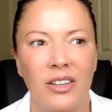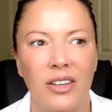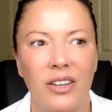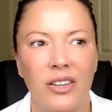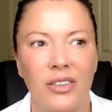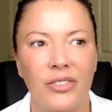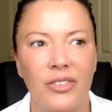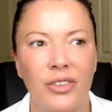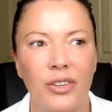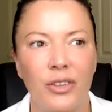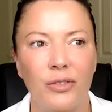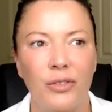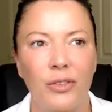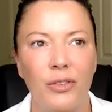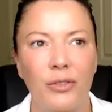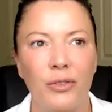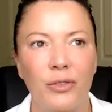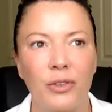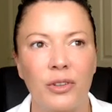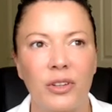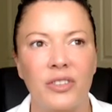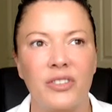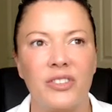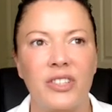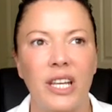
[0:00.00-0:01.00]
So if you've
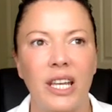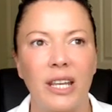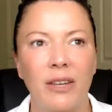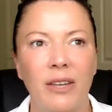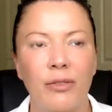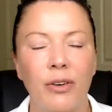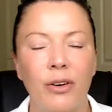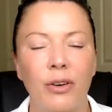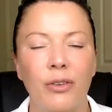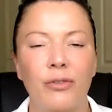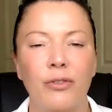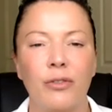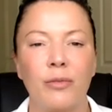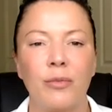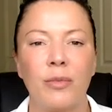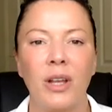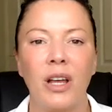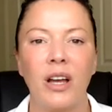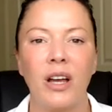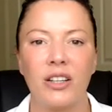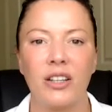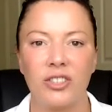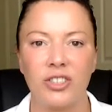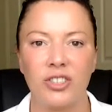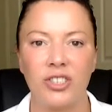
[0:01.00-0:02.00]
got a default from
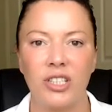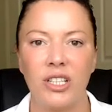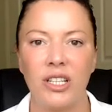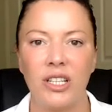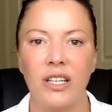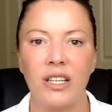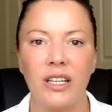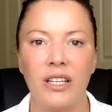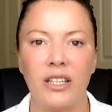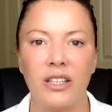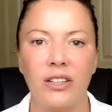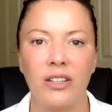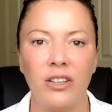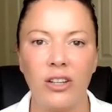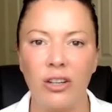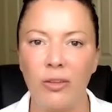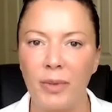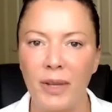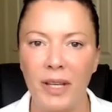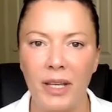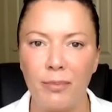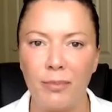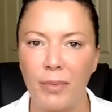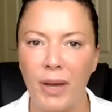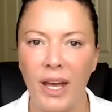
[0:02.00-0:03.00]
last year, you're going to
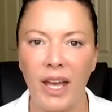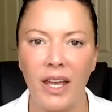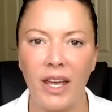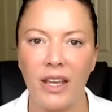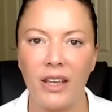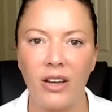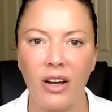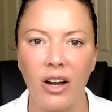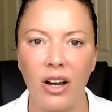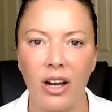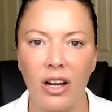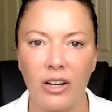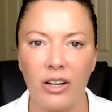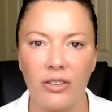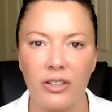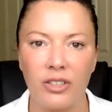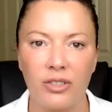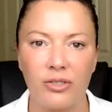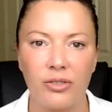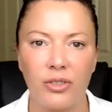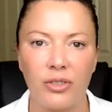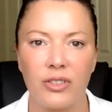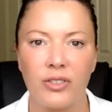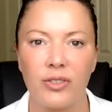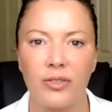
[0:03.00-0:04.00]
be paying higher
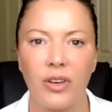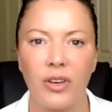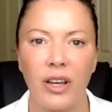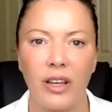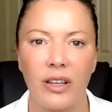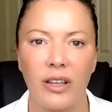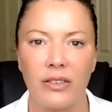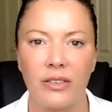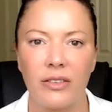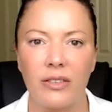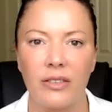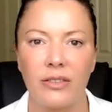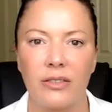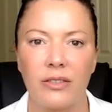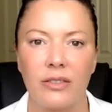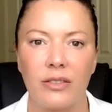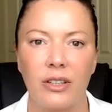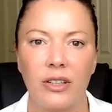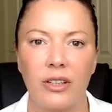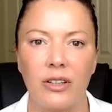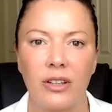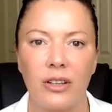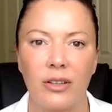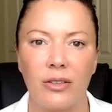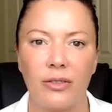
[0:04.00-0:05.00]
interest rates,
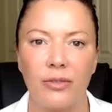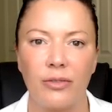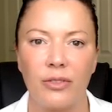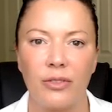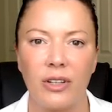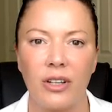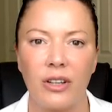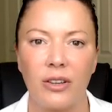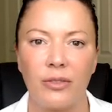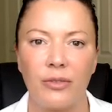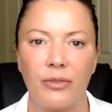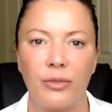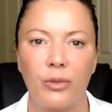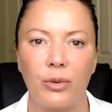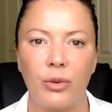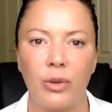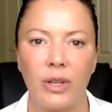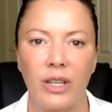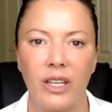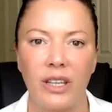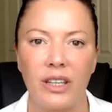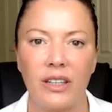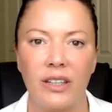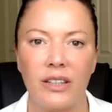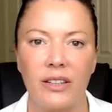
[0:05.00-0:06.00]
for another 4
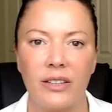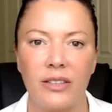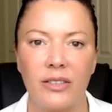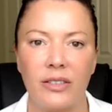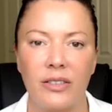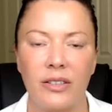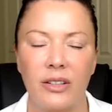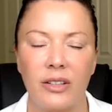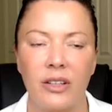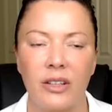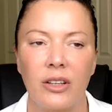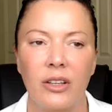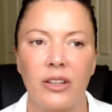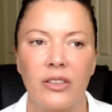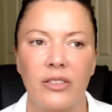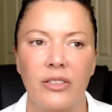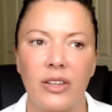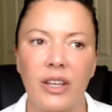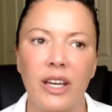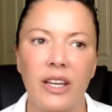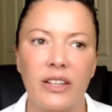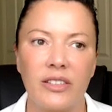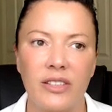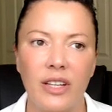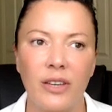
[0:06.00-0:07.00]
years. So
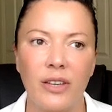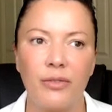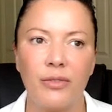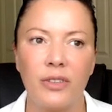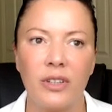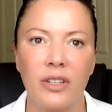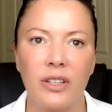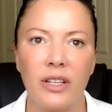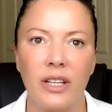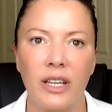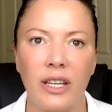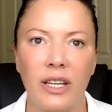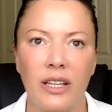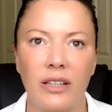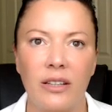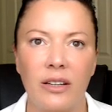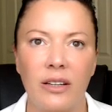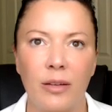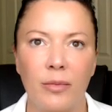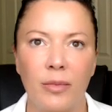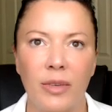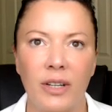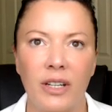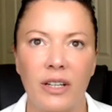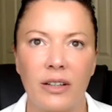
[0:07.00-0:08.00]
yeah, definitely.
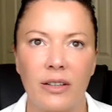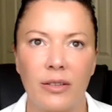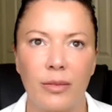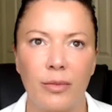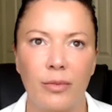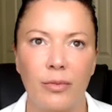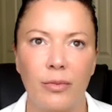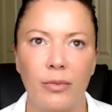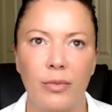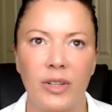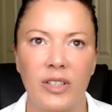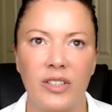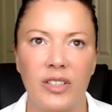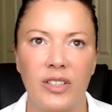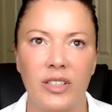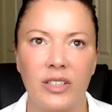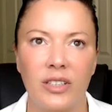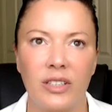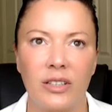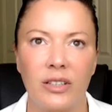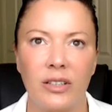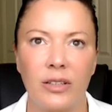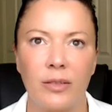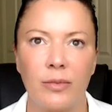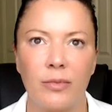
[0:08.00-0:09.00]
I mean, we did
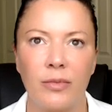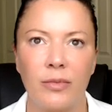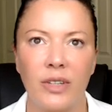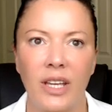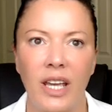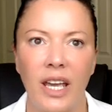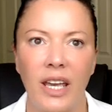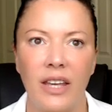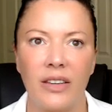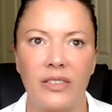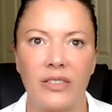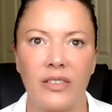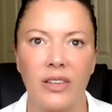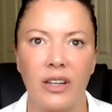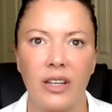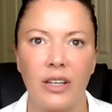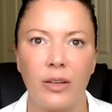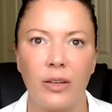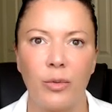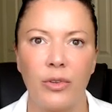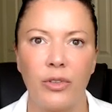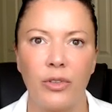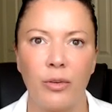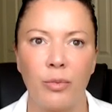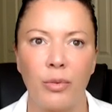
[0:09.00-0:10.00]
a case study
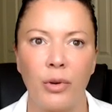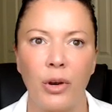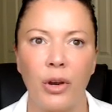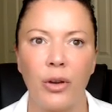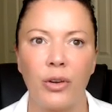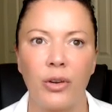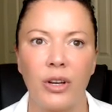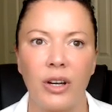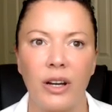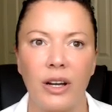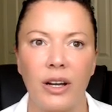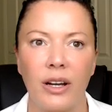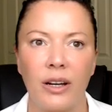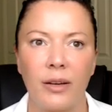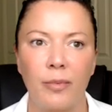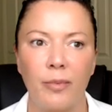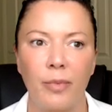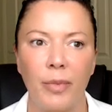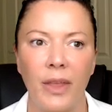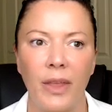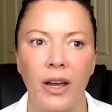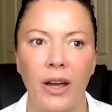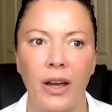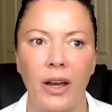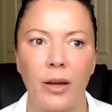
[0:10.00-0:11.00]
with a broker
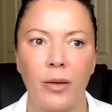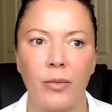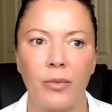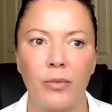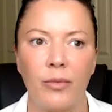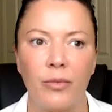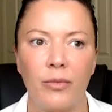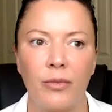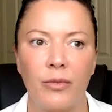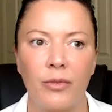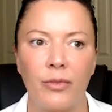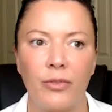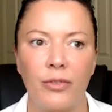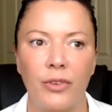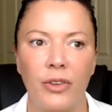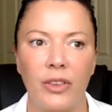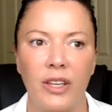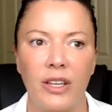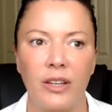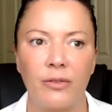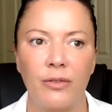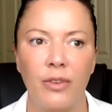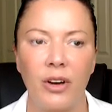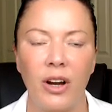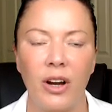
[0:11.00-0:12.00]
for the
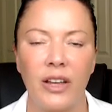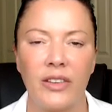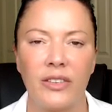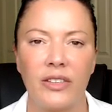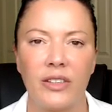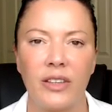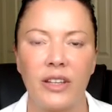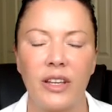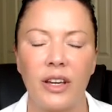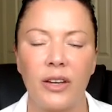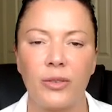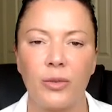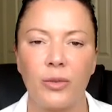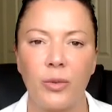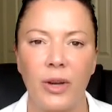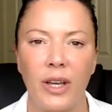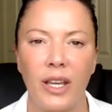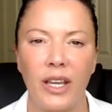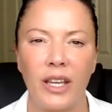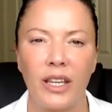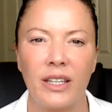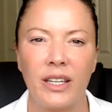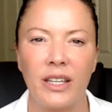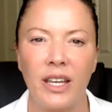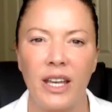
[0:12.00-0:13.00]
advisor the other
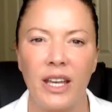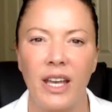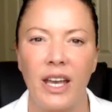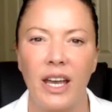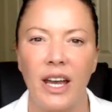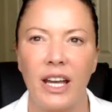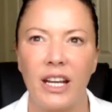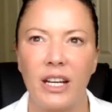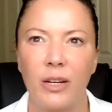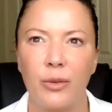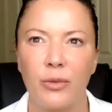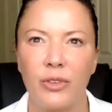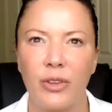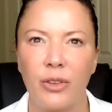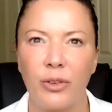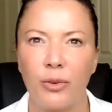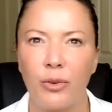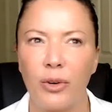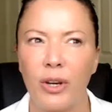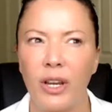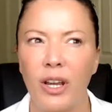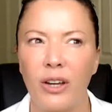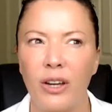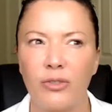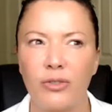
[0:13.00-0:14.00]
week, and it was a
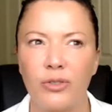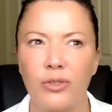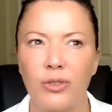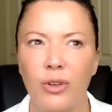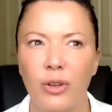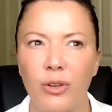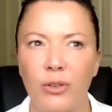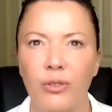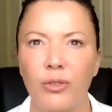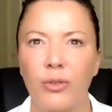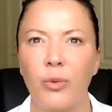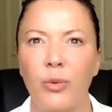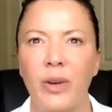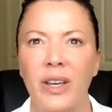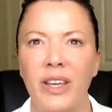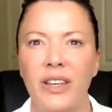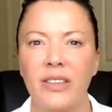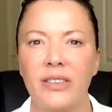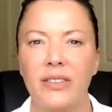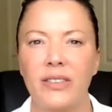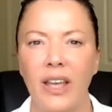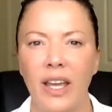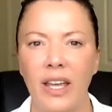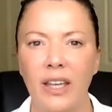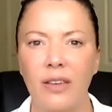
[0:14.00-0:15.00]
$300 a week
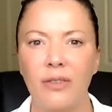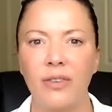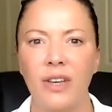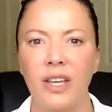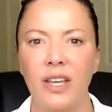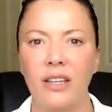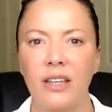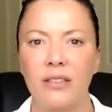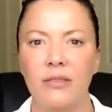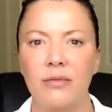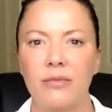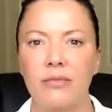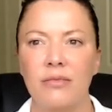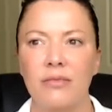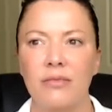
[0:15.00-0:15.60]
saving,